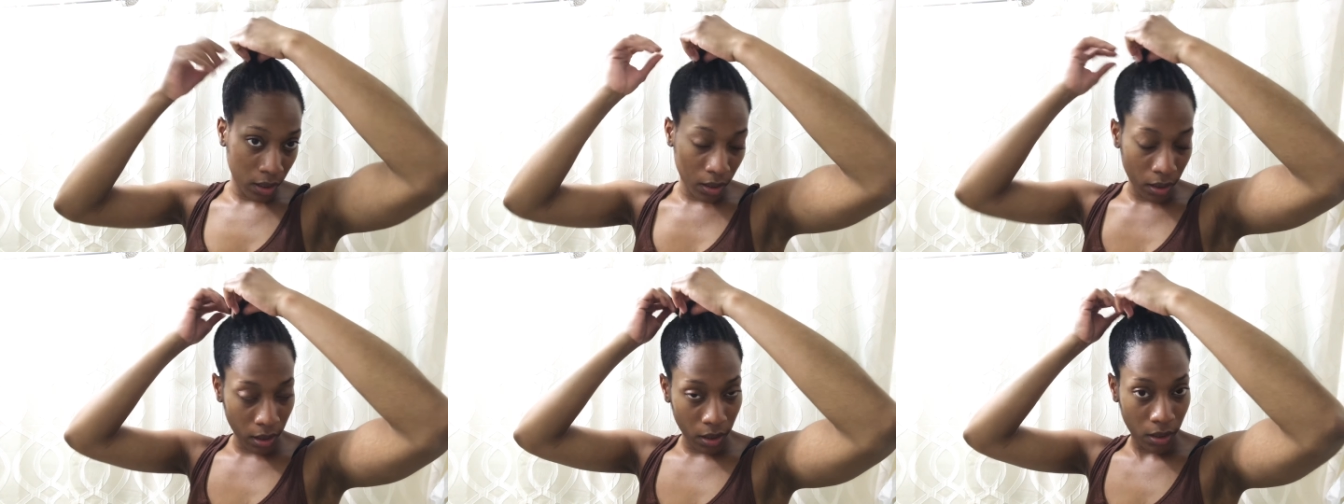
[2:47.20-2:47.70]
in
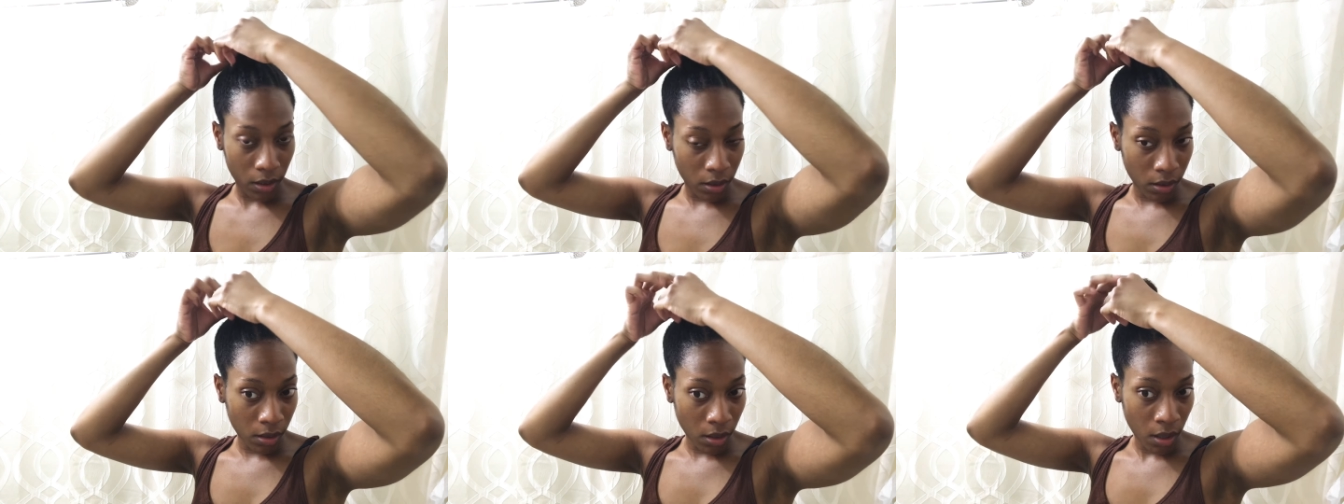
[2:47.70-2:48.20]
the
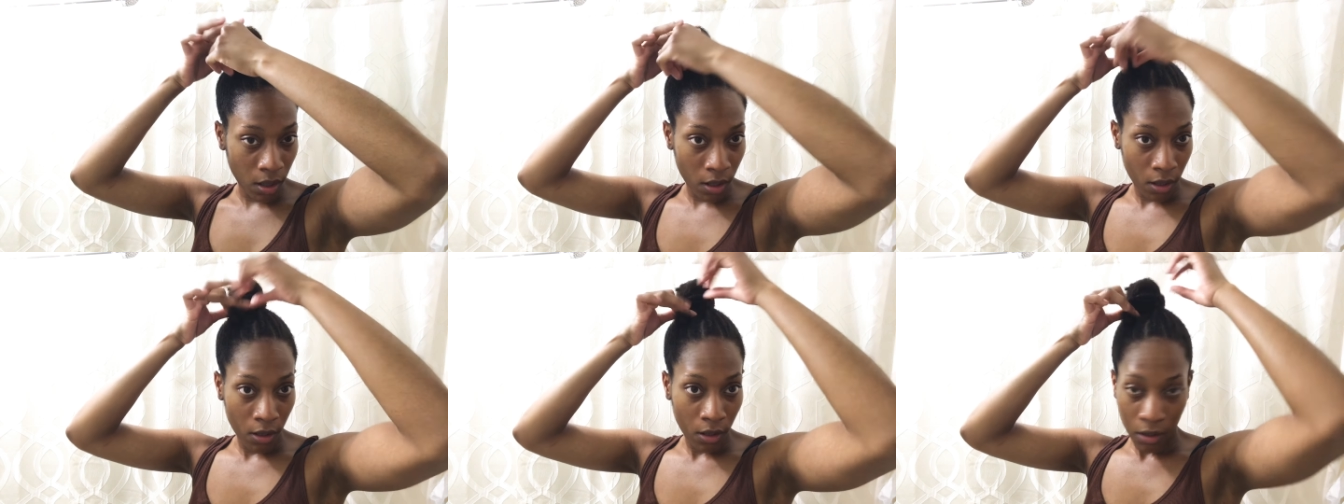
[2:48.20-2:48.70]
ends
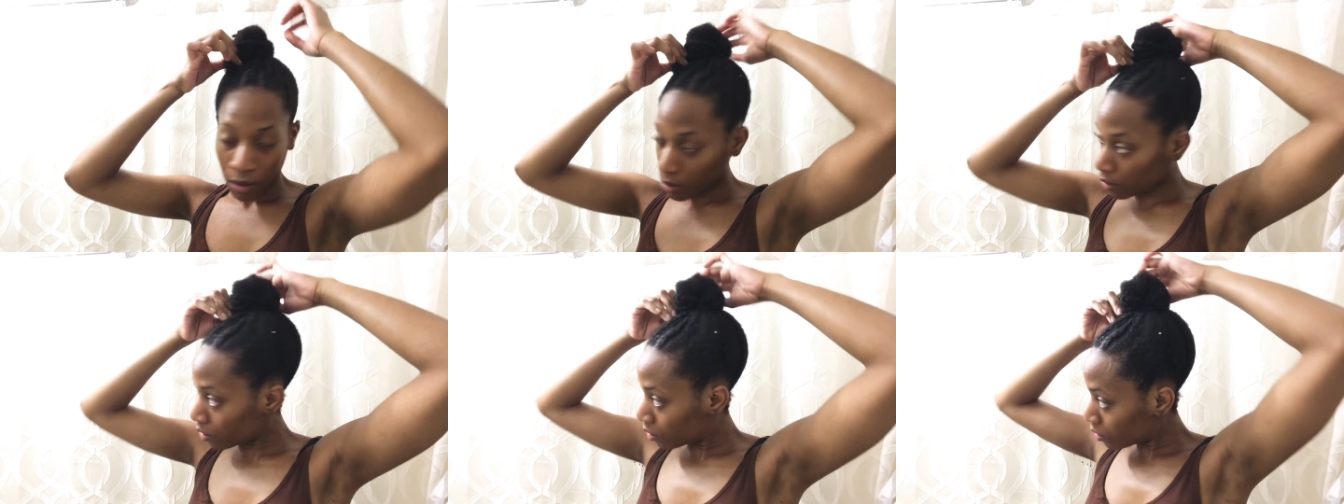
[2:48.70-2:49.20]

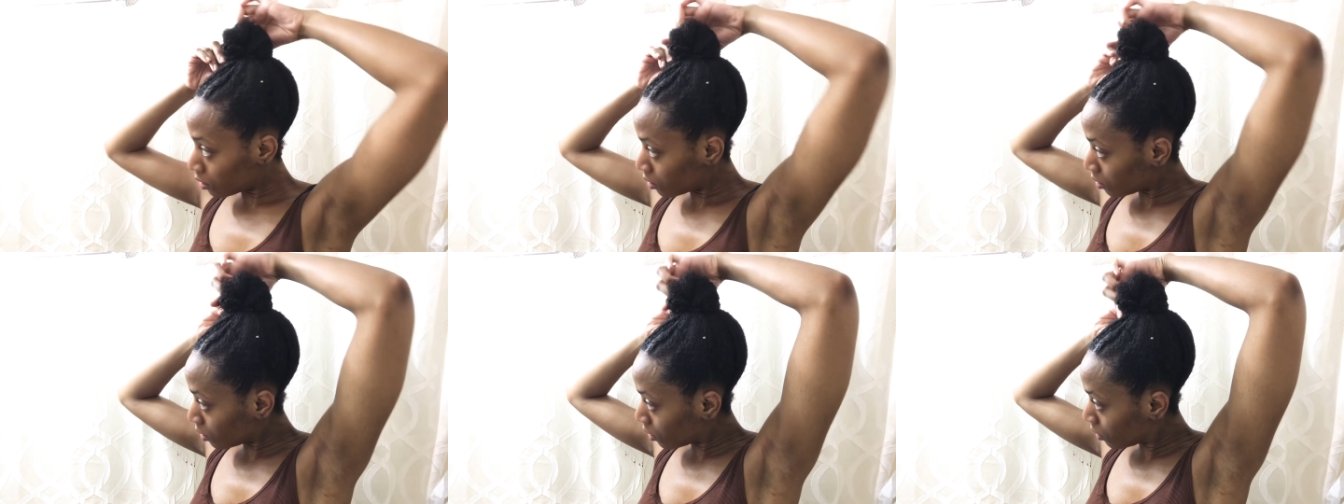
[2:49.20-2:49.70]

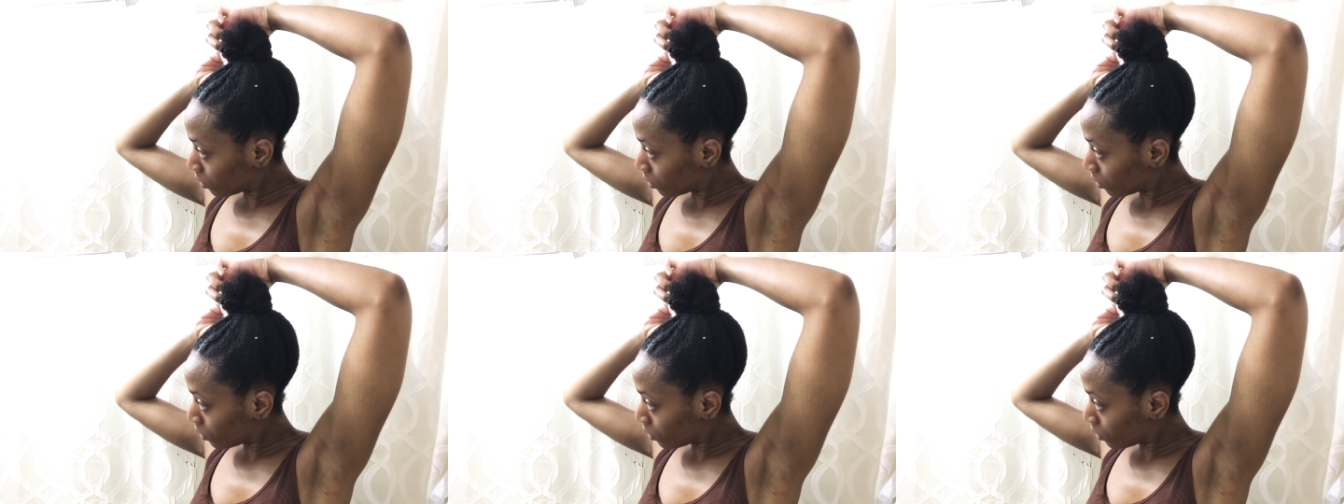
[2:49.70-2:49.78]
so